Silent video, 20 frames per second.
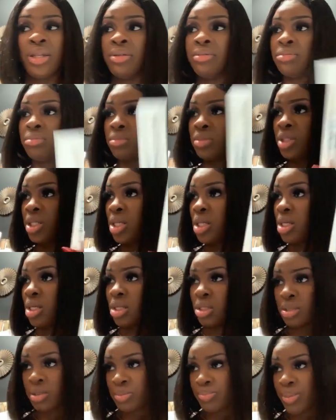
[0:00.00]
and
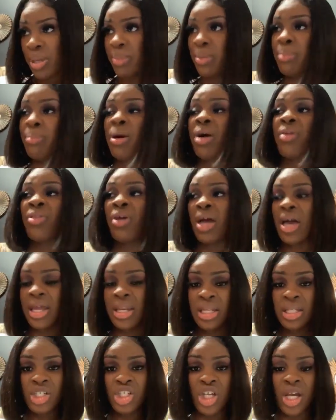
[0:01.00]
he, his baby mother,
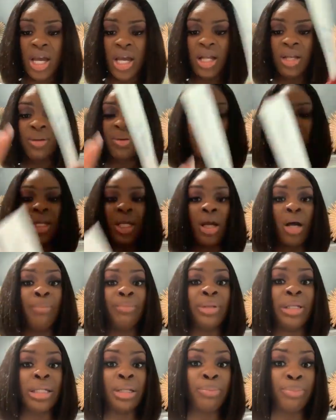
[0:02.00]
and the child, they
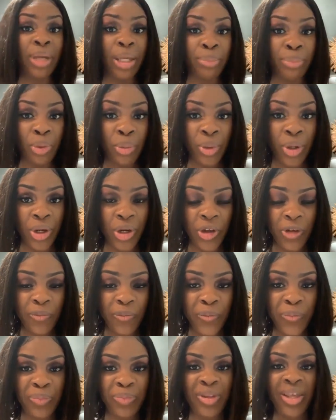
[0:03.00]
completed the paperwork.
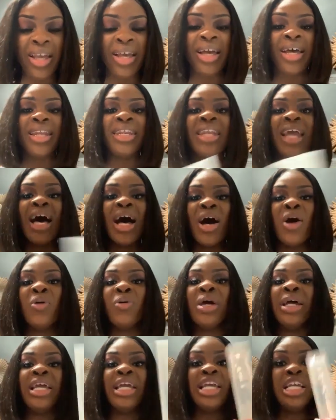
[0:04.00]

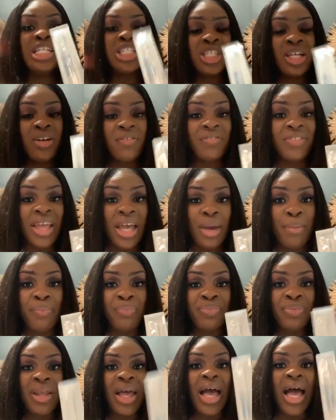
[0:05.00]
Now, each of
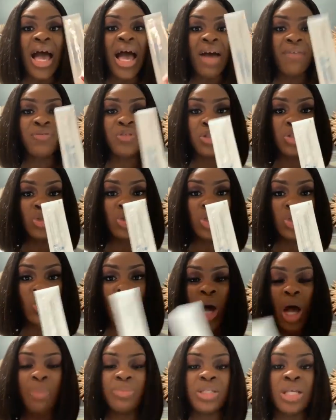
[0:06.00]
them have to do
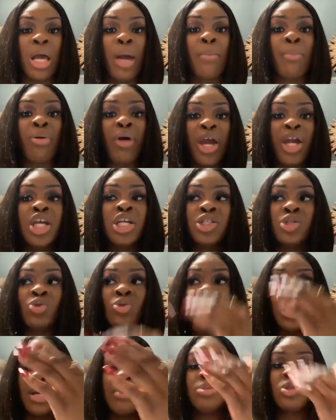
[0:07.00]
swabs. Prior
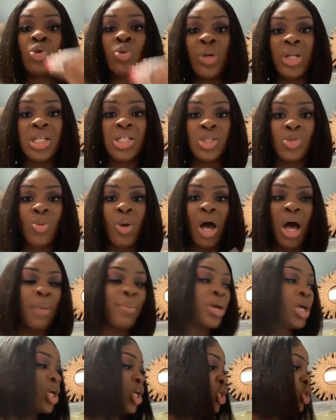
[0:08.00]
to them doing the
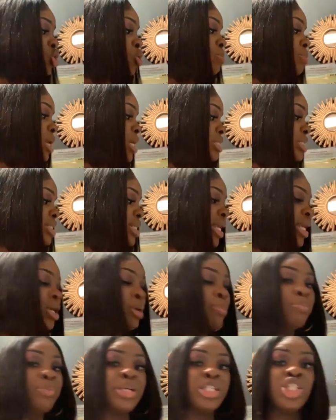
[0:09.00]
swab, you must
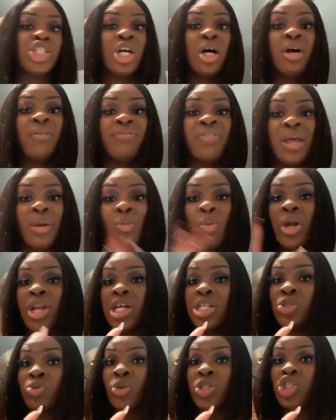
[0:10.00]
take a picture of them, whether
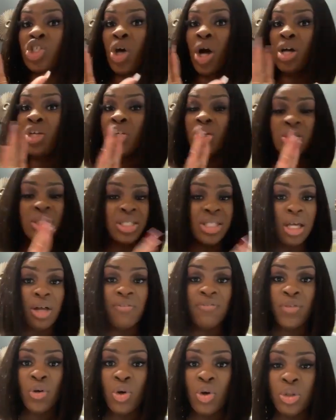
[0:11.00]
it's with your, your
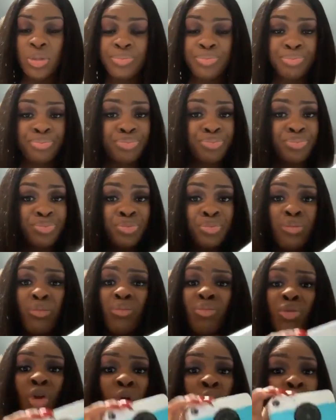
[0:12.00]
cell phone
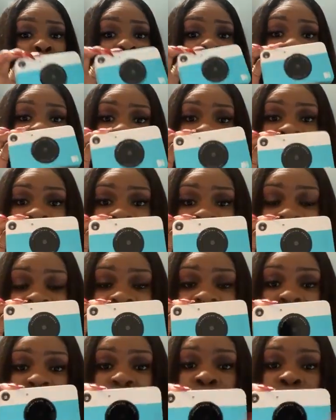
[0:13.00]
or instant